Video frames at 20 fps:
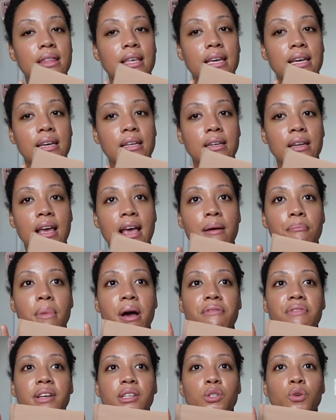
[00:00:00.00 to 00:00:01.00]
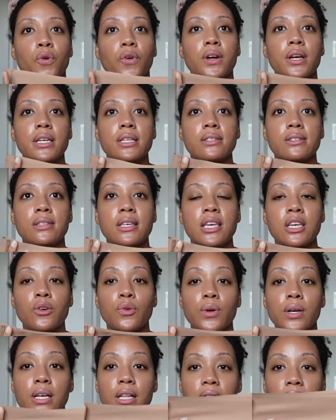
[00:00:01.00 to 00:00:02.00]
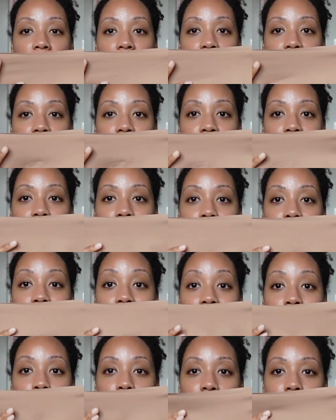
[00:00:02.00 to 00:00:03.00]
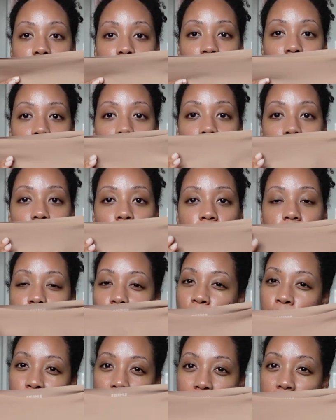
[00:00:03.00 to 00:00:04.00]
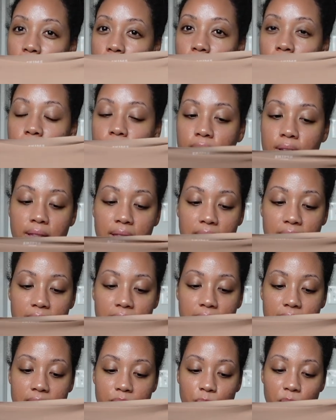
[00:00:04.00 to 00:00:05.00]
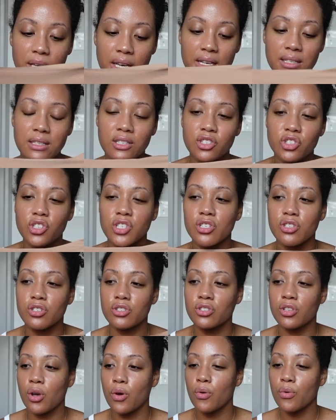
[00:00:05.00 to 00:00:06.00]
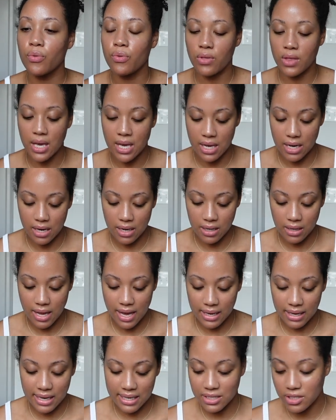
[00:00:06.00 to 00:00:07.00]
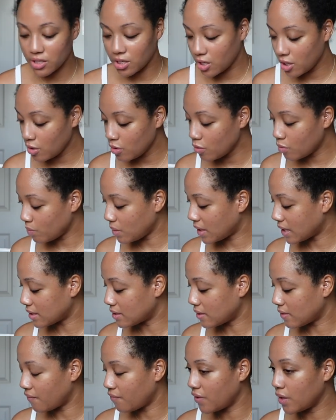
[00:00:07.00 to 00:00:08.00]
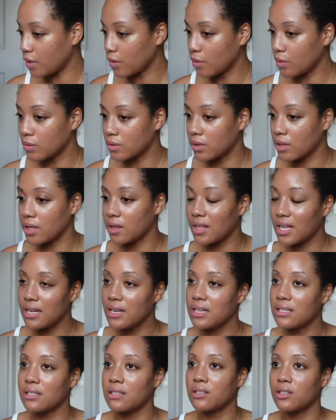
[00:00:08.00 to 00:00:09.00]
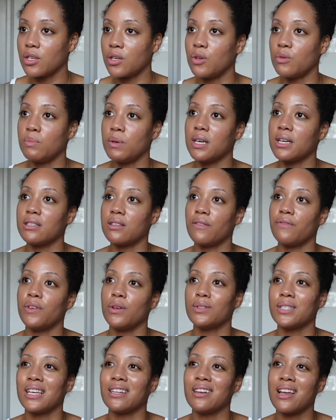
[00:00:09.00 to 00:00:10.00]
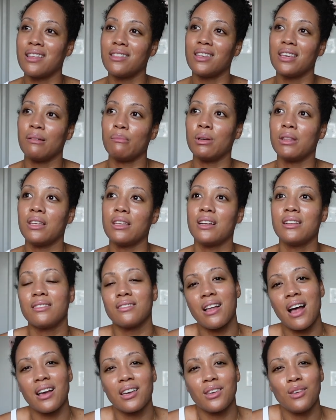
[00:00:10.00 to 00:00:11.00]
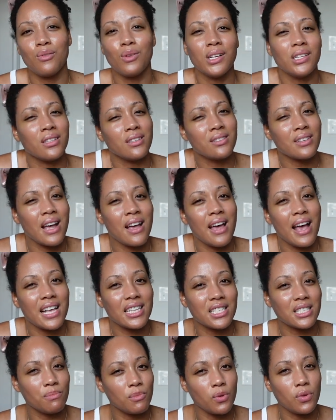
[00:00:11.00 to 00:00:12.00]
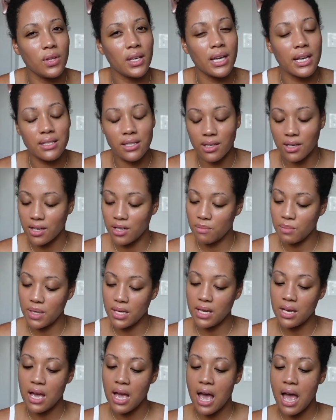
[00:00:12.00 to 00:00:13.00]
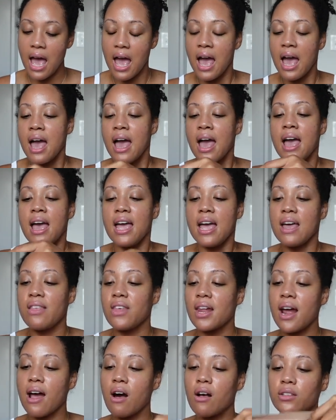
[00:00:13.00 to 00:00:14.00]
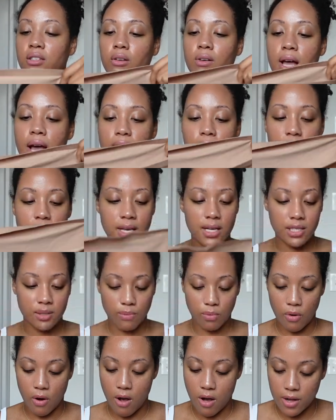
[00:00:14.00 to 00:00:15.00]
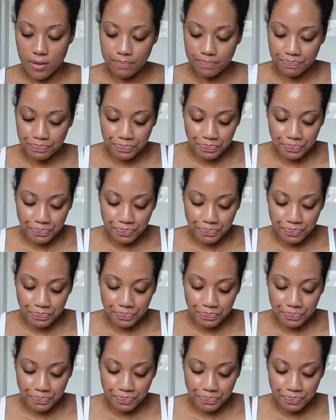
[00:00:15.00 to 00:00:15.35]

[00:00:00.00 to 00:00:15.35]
thin, and my Victoria's Secret like seamless thongs are better than this because it's just so thin. Like it's cute because it feels, the thinness is cute because it feels like nothing, but then it's not cute because it's not as smoothing as it could be. And then I also got this bra